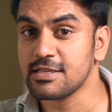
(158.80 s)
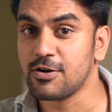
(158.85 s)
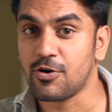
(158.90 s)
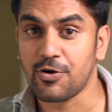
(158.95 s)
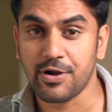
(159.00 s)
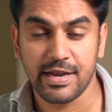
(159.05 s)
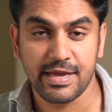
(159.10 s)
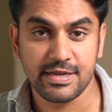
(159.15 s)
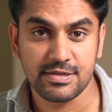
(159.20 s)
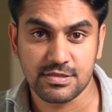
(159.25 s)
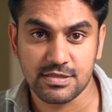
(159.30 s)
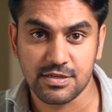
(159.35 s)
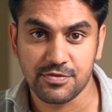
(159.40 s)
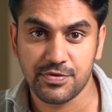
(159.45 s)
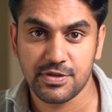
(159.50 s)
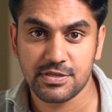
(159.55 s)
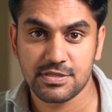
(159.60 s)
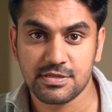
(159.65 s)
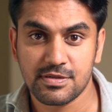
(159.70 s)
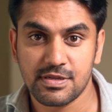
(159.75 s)
online
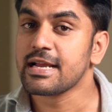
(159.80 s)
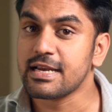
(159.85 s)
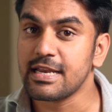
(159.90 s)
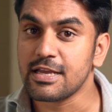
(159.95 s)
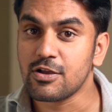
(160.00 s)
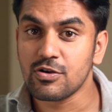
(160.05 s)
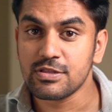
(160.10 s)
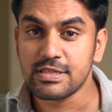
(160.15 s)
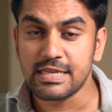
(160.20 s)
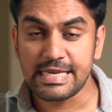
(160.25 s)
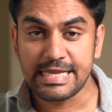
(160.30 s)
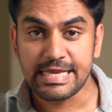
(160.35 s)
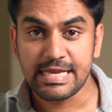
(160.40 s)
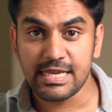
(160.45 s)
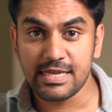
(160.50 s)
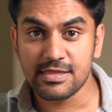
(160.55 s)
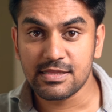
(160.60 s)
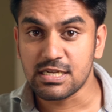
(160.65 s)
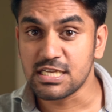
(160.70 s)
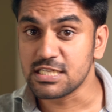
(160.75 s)
service. Click on the link
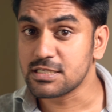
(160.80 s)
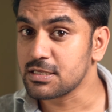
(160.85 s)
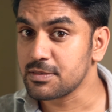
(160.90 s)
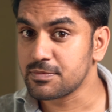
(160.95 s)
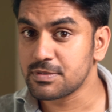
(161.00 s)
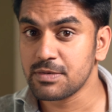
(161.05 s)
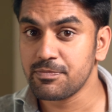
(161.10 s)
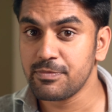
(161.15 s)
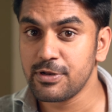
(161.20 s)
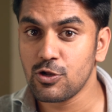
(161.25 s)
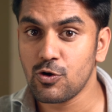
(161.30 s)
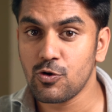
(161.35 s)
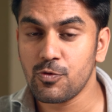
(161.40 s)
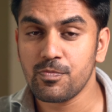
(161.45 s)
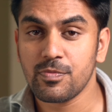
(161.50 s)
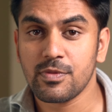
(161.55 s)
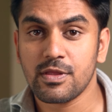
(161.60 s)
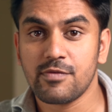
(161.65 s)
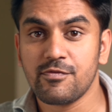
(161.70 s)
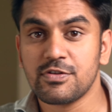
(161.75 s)
in the description below,
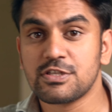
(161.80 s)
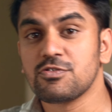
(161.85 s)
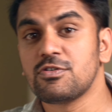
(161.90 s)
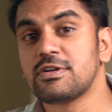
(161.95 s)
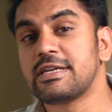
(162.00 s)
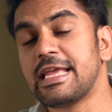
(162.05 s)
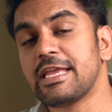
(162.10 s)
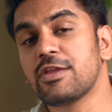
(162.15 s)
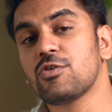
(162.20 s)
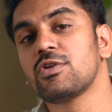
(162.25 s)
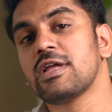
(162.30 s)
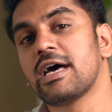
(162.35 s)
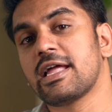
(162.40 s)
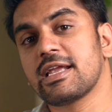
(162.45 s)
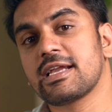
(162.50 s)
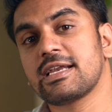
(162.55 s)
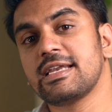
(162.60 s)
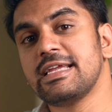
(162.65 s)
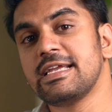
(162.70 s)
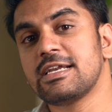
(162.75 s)
which will take you
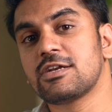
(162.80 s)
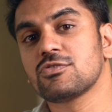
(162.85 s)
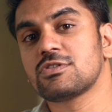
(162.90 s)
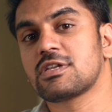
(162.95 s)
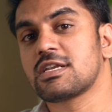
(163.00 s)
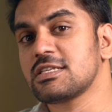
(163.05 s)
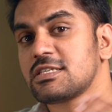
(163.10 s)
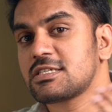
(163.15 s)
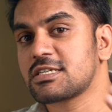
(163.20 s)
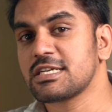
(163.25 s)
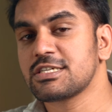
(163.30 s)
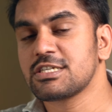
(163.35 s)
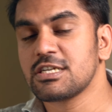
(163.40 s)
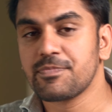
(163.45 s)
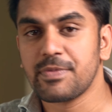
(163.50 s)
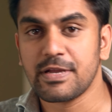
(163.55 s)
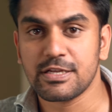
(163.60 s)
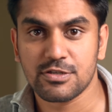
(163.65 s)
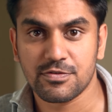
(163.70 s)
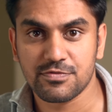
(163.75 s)
directly to the registration
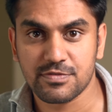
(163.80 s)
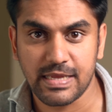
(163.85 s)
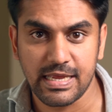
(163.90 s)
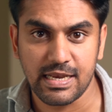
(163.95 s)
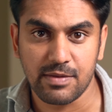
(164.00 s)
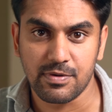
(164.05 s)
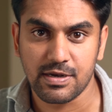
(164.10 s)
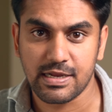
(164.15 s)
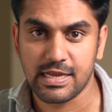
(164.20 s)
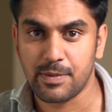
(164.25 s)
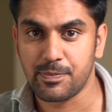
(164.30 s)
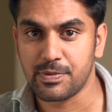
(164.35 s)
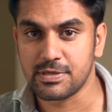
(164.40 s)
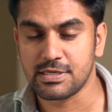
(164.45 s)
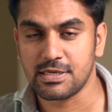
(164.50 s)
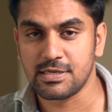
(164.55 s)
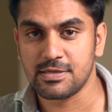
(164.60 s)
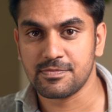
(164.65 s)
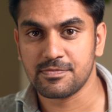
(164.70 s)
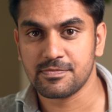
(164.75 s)
page of Scalable Capital.